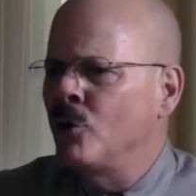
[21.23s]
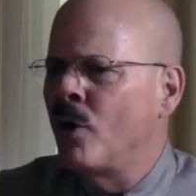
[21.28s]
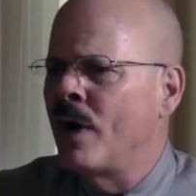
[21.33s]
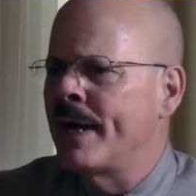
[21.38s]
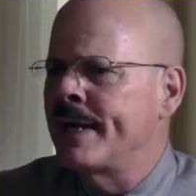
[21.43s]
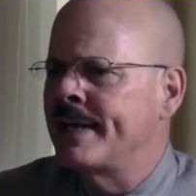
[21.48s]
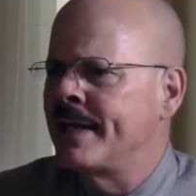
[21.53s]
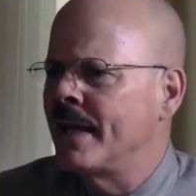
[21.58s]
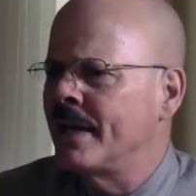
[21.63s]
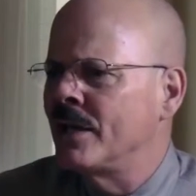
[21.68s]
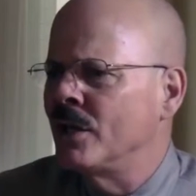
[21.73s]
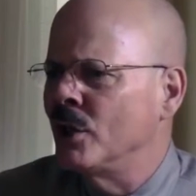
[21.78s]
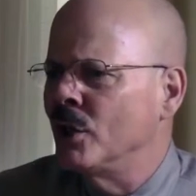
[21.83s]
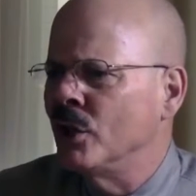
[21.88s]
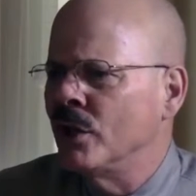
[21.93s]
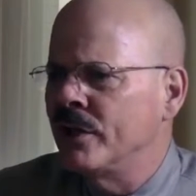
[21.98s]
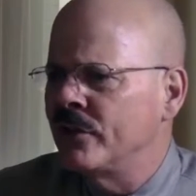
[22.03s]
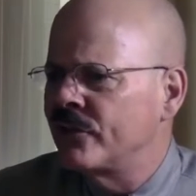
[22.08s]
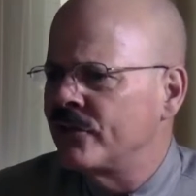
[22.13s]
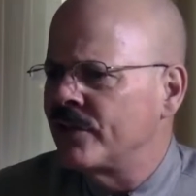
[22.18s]
do I get a
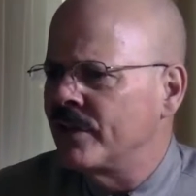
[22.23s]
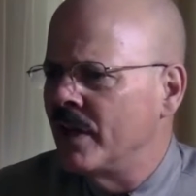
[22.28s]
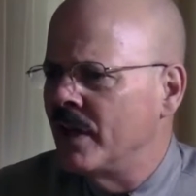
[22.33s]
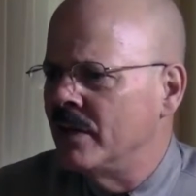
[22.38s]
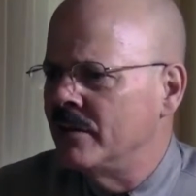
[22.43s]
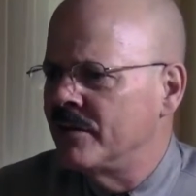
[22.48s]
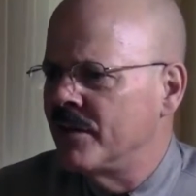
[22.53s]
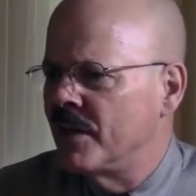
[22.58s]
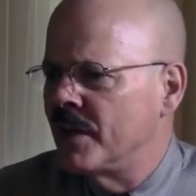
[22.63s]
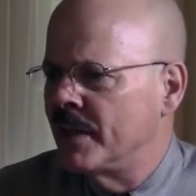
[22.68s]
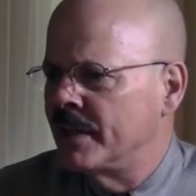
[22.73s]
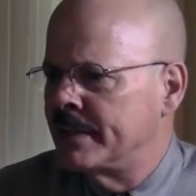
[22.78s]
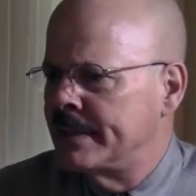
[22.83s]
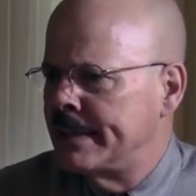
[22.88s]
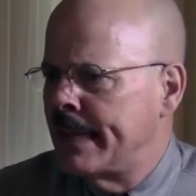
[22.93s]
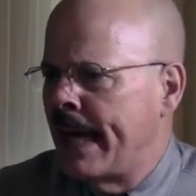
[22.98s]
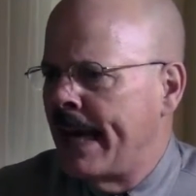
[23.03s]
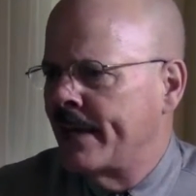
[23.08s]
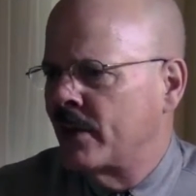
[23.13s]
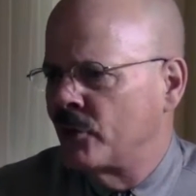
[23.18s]
list of the
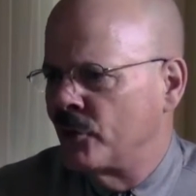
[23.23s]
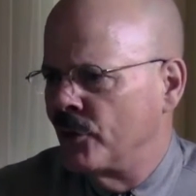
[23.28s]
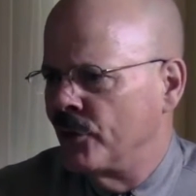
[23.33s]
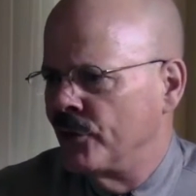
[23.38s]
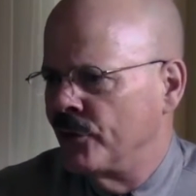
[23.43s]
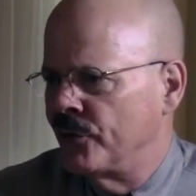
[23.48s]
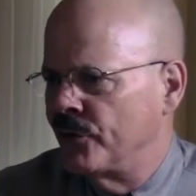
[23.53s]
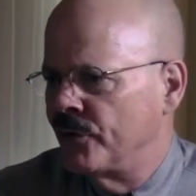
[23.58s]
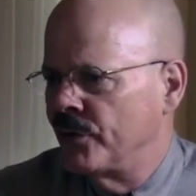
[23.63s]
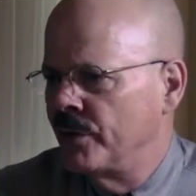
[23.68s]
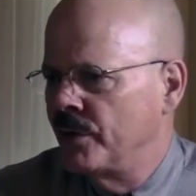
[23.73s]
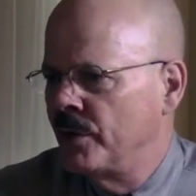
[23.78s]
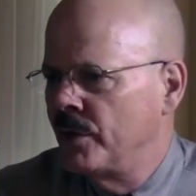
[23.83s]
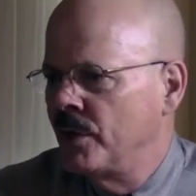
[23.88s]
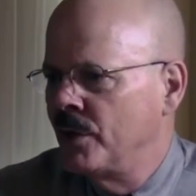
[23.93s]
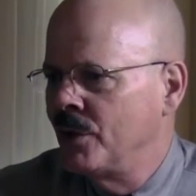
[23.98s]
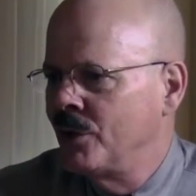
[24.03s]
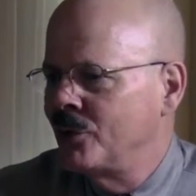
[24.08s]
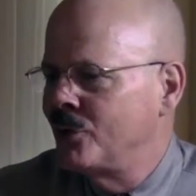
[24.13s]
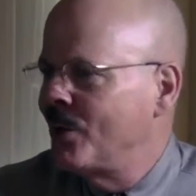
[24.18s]
doctors
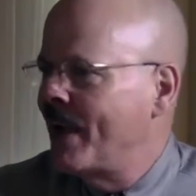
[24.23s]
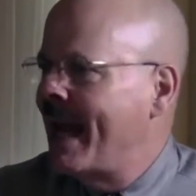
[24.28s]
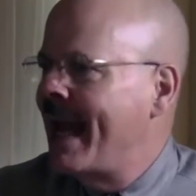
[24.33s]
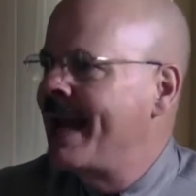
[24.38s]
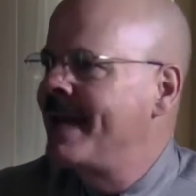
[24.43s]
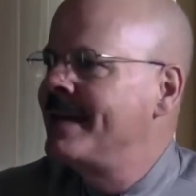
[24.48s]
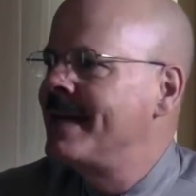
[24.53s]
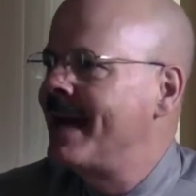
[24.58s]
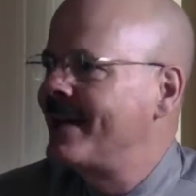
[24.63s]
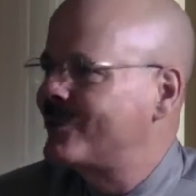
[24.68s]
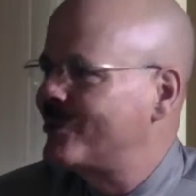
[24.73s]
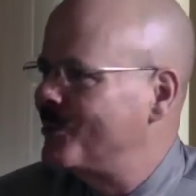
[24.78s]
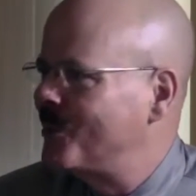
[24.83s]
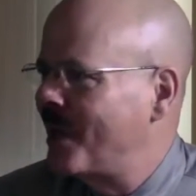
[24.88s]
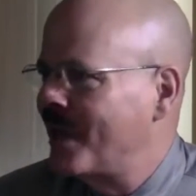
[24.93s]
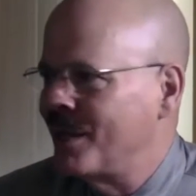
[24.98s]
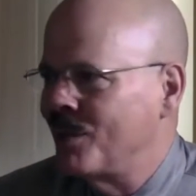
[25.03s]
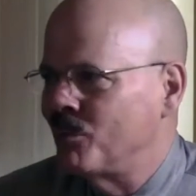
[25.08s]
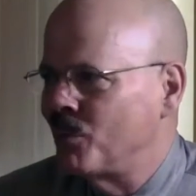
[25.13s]
to hand out to my